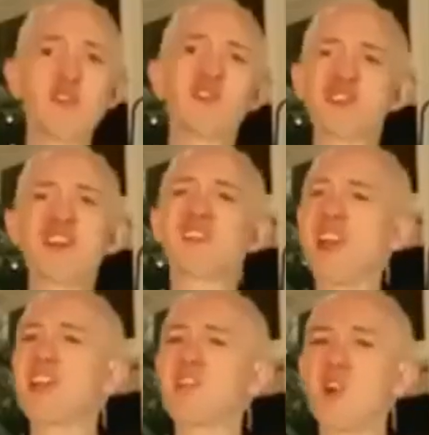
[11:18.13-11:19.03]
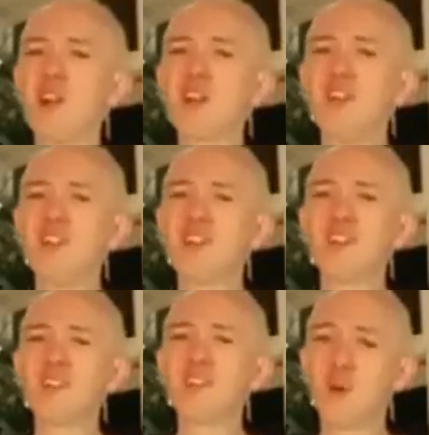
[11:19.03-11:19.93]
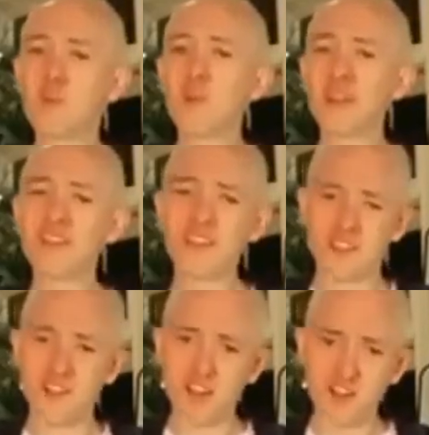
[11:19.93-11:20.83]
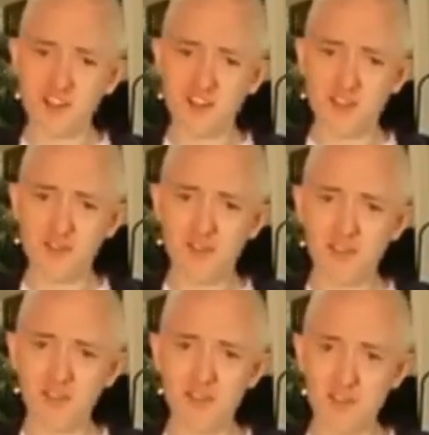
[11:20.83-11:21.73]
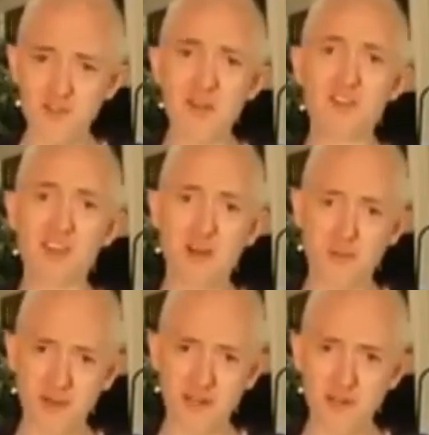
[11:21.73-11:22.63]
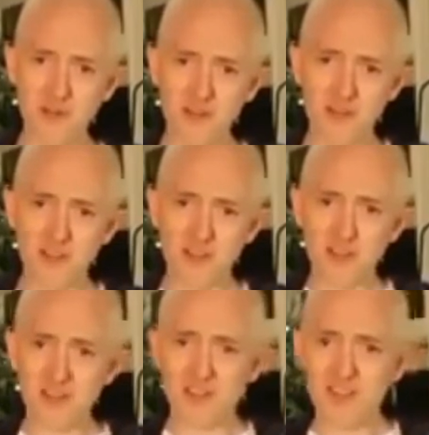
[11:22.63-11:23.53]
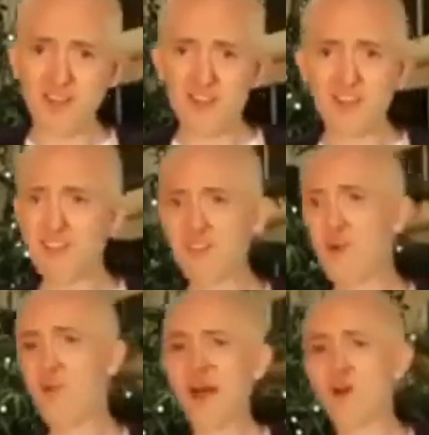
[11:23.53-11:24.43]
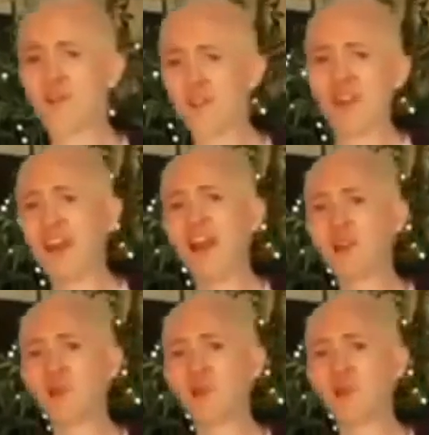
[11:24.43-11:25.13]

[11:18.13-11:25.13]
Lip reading: if you're just getting started, don't bring attention onto yourself. And you better sign a prenup. See, this is so powerful that